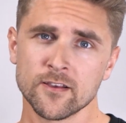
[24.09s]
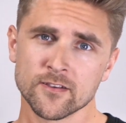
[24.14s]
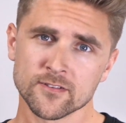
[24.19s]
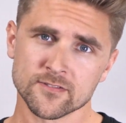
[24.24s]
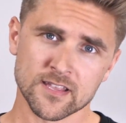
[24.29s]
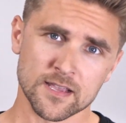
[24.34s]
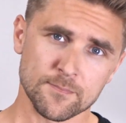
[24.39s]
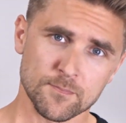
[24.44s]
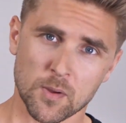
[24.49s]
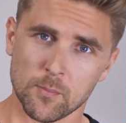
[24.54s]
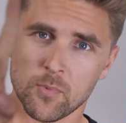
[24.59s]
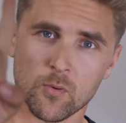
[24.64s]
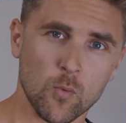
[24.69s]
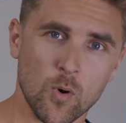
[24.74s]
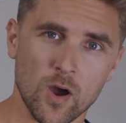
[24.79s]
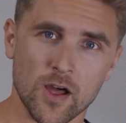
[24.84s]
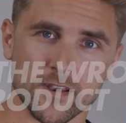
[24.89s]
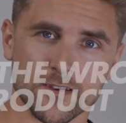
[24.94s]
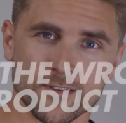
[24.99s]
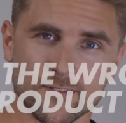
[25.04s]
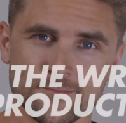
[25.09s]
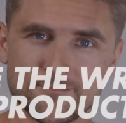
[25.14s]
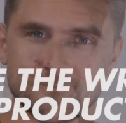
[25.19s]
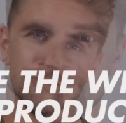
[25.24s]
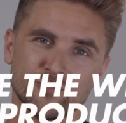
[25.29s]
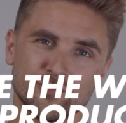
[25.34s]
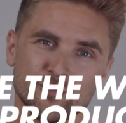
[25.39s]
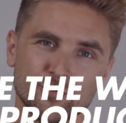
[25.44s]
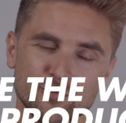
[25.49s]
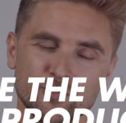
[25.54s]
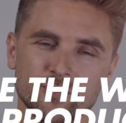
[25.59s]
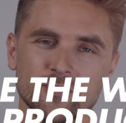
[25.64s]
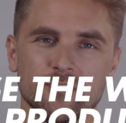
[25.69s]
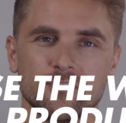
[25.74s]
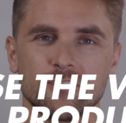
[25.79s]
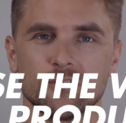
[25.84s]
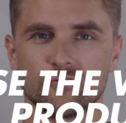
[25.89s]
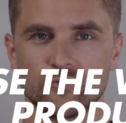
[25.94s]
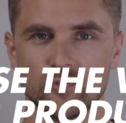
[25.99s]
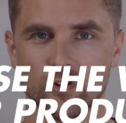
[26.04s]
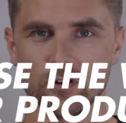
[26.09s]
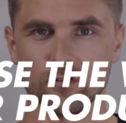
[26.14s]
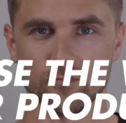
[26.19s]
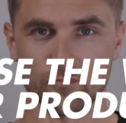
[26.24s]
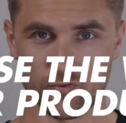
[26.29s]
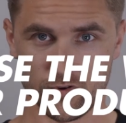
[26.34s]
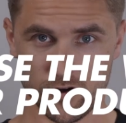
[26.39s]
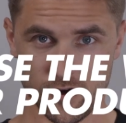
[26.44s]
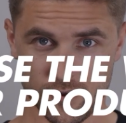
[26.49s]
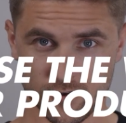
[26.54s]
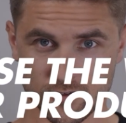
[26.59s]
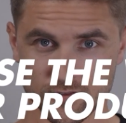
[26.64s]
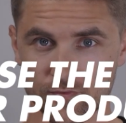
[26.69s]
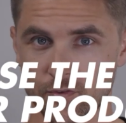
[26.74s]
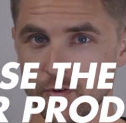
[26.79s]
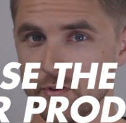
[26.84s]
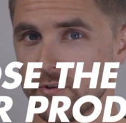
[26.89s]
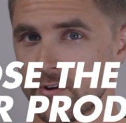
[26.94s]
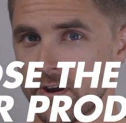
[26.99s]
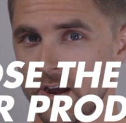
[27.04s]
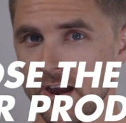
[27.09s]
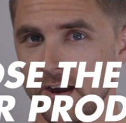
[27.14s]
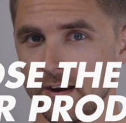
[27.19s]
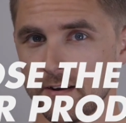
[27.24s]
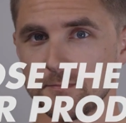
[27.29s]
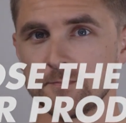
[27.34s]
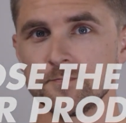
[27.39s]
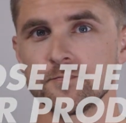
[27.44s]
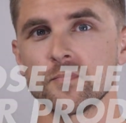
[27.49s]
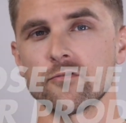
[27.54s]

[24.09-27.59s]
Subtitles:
Step number 1. Choosing the wrong products for your hair.